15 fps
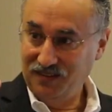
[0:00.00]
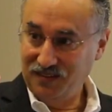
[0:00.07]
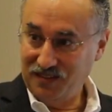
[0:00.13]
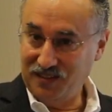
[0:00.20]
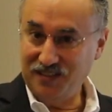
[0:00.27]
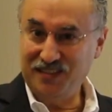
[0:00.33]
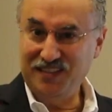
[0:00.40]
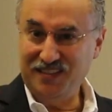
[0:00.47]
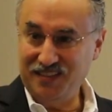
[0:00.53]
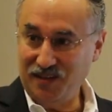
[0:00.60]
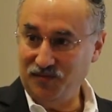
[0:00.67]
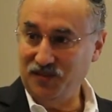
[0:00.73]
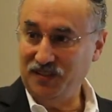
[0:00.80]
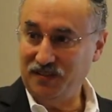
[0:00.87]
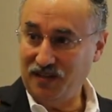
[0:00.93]
60,
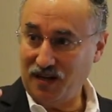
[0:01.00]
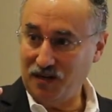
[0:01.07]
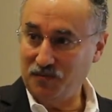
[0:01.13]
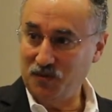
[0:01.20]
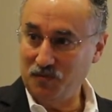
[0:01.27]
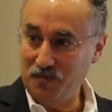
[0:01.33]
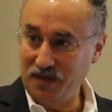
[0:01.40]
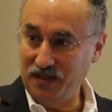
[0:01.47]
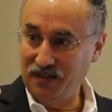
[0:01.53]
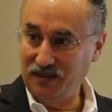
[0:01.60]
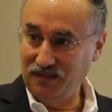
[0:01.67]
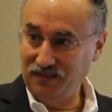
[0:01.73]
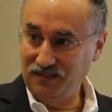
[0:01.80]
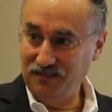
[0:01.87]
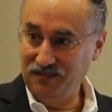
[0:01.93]
70 times a minute,
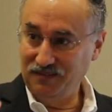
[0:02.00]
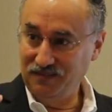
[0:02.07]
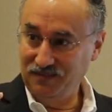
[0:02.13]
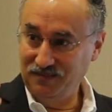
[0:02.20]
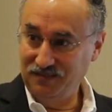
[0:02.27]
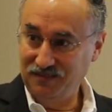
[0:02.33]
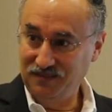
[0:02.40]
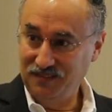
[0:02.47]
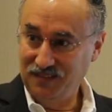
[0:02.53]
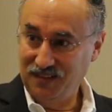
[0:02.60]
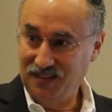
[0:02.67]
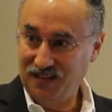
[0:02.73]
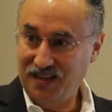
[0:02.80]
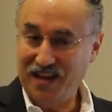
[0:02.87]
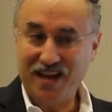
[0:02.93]

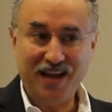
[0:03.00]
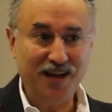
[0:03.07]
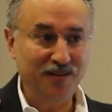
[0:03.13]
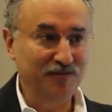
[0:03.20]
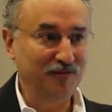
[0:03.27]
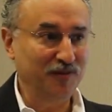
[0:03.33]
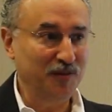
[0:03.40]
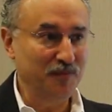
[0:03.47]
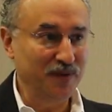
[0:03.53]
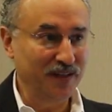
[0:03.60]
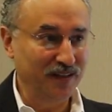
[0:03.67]
every